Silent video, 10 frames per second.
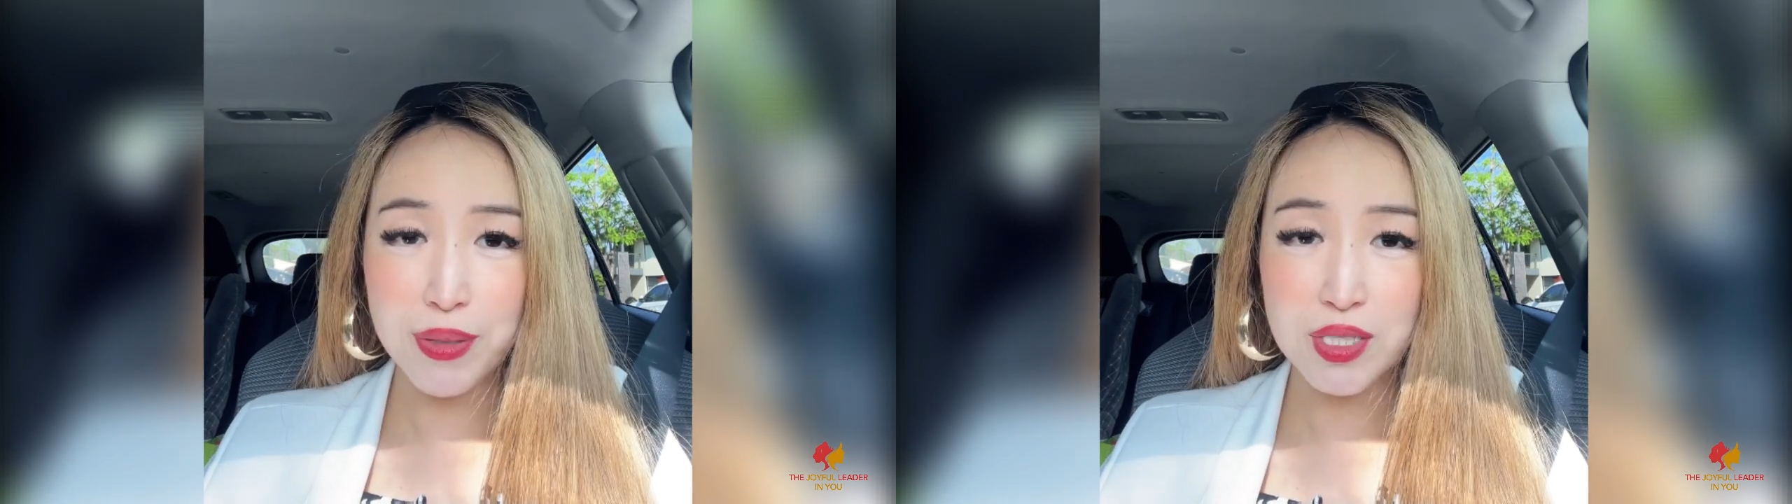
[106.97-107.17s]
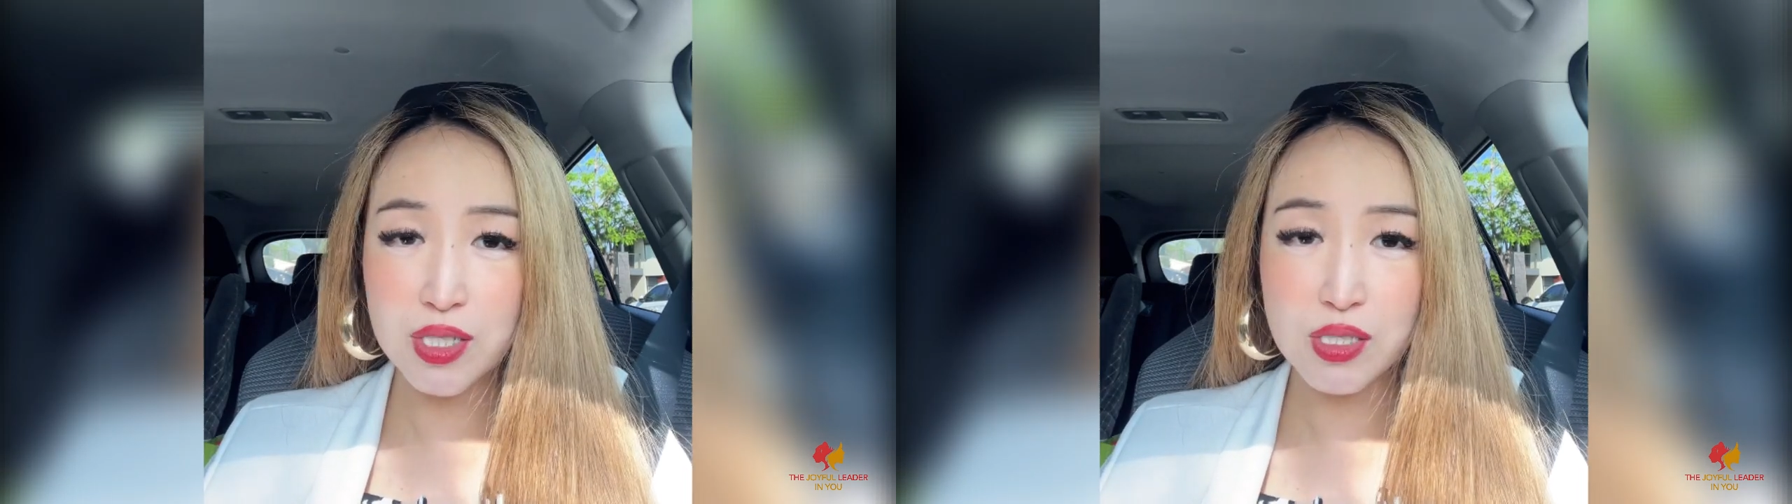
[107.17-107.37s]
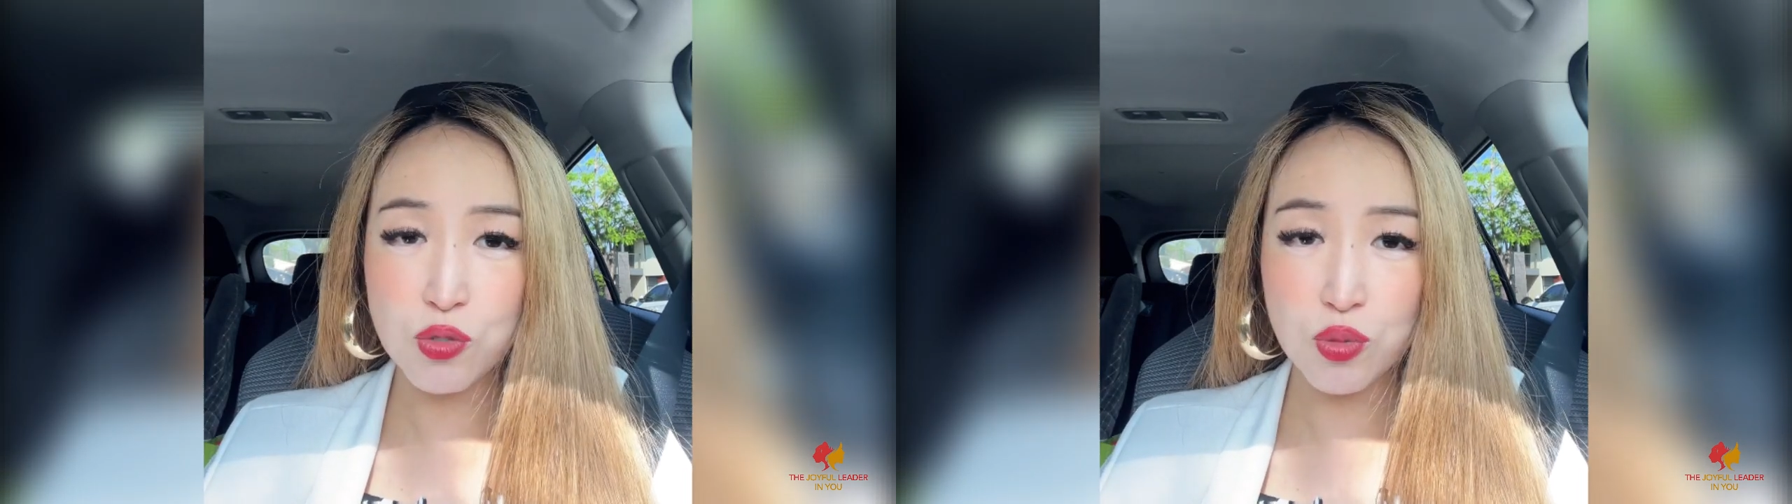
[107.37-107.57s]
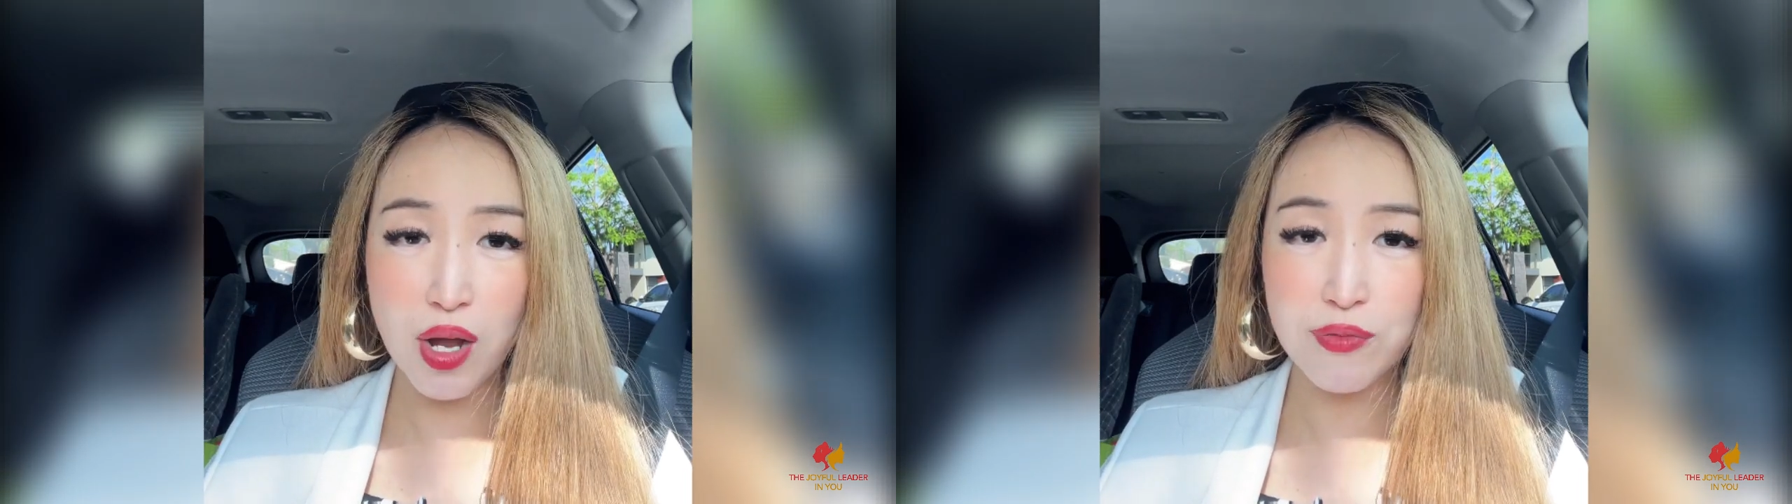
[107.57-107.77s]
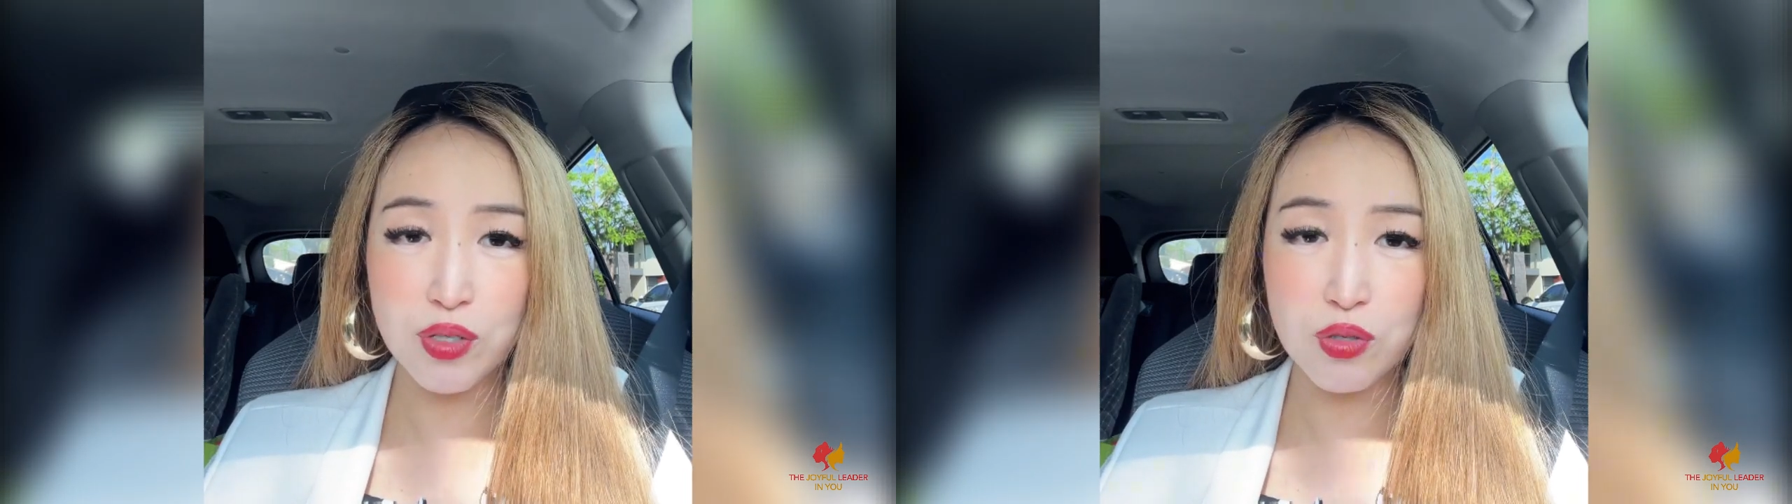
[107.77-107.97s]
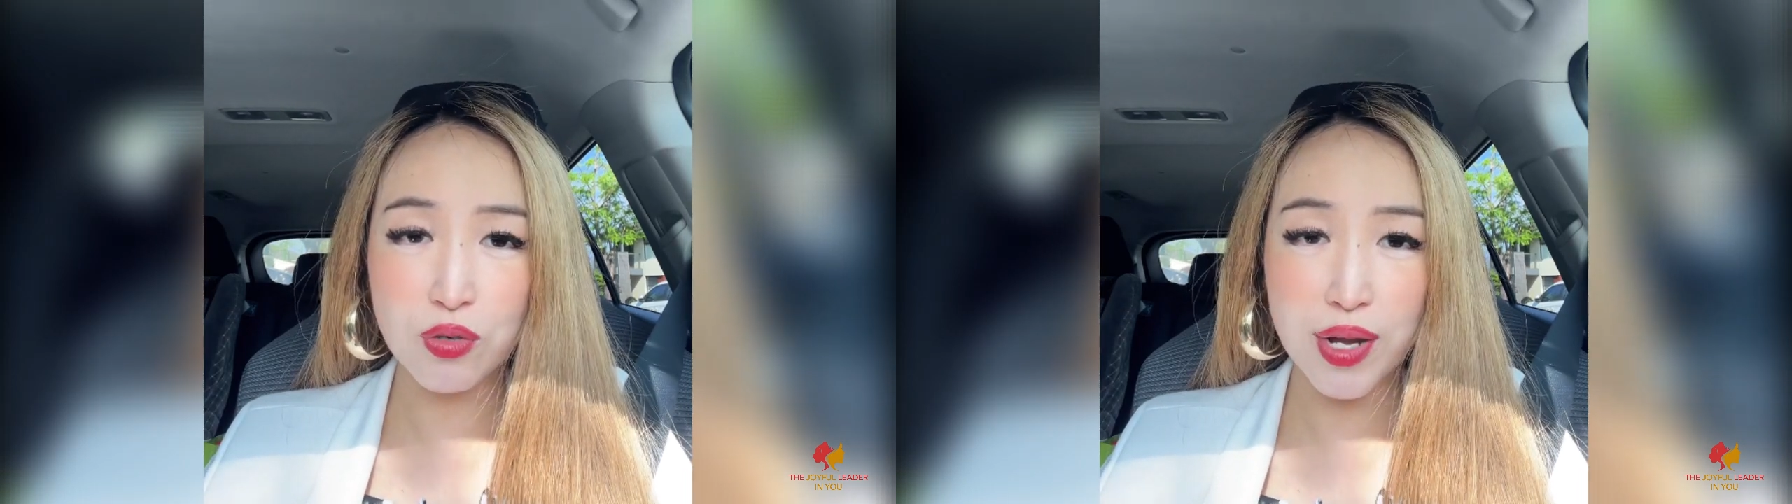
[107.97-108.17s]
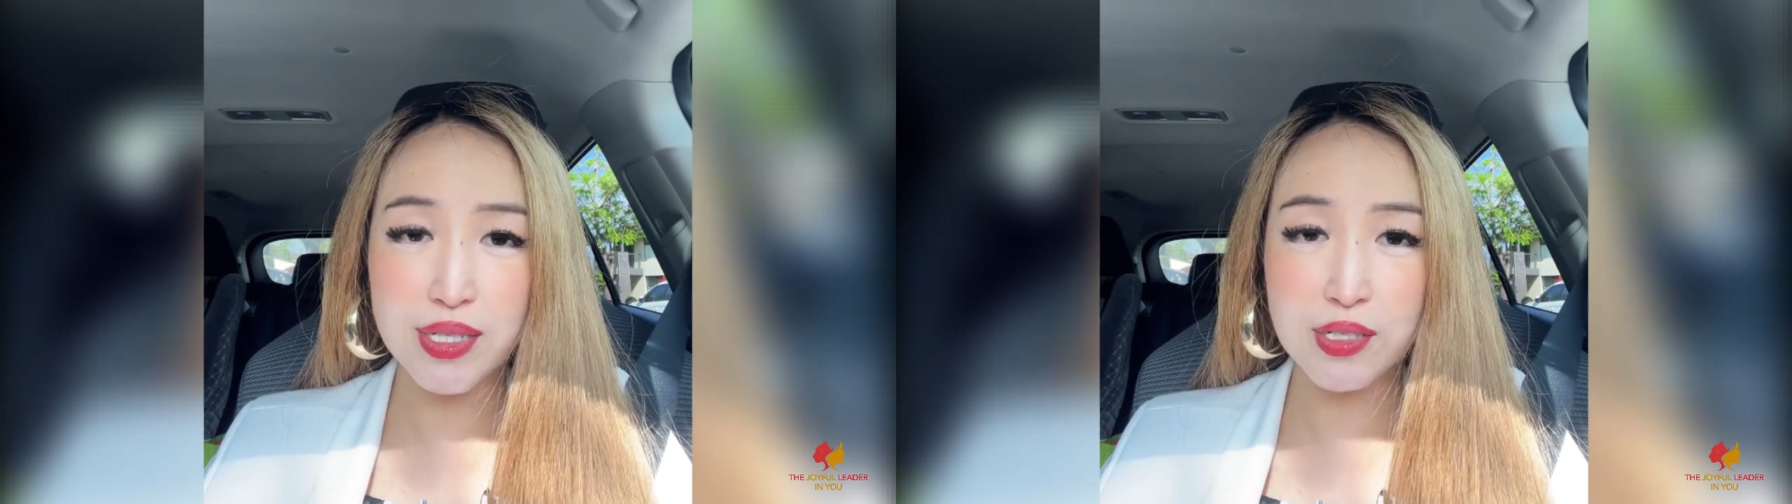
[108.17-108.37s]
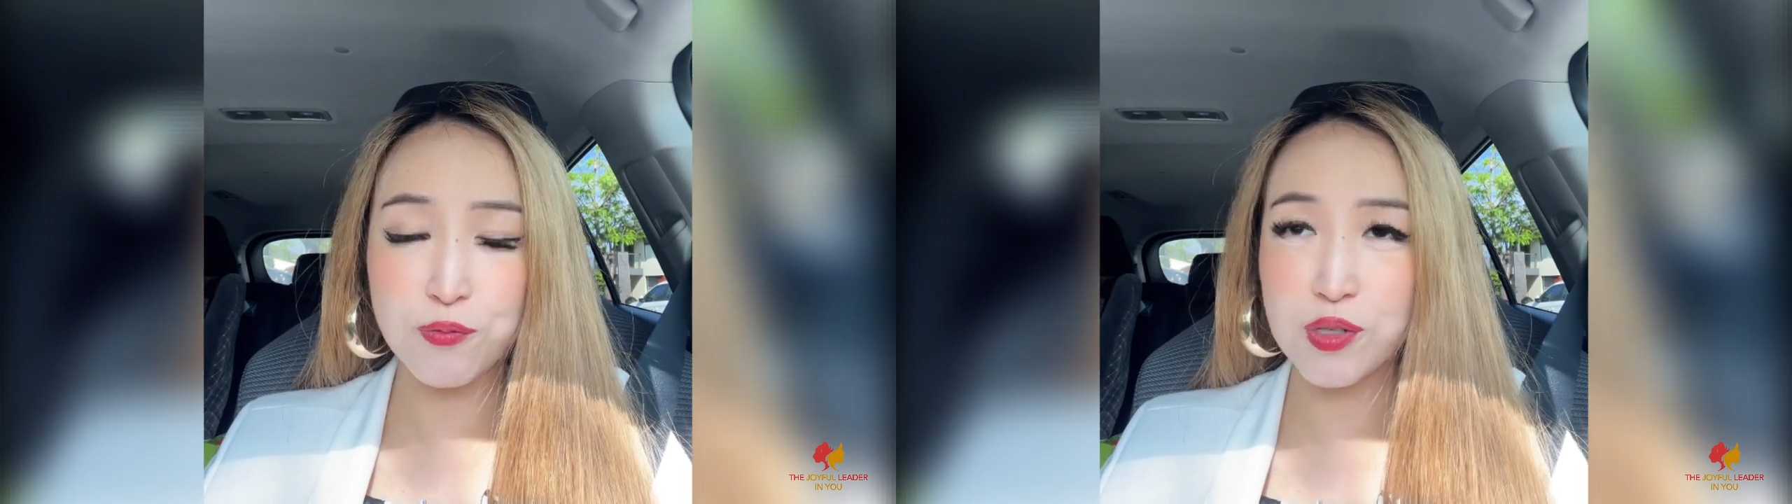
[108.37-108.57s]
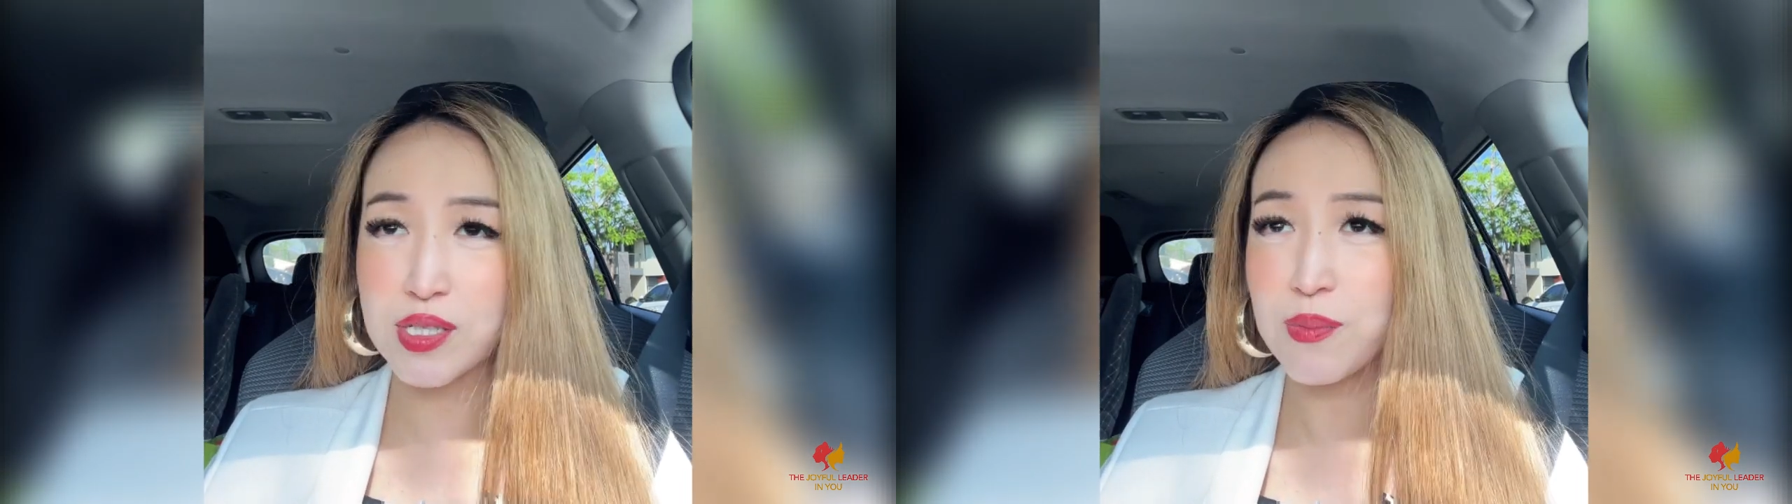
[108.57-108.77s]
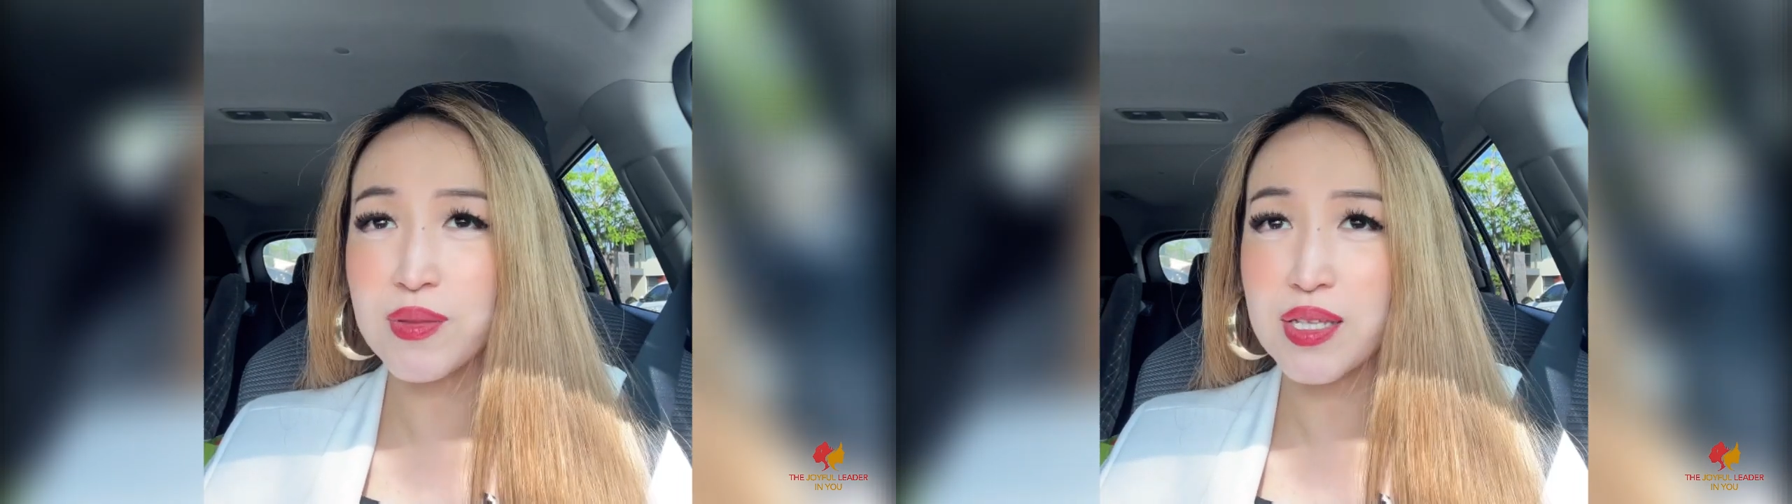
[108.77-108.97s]
but they just drive you crazy for
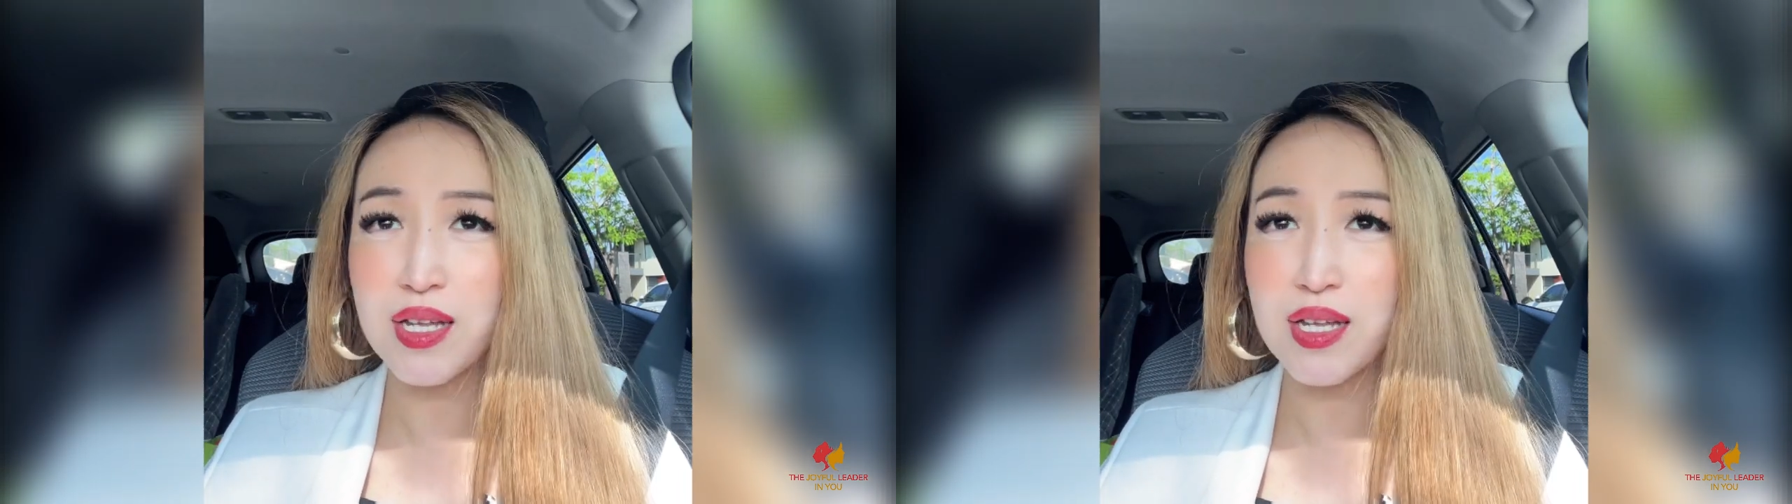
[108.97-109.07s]
something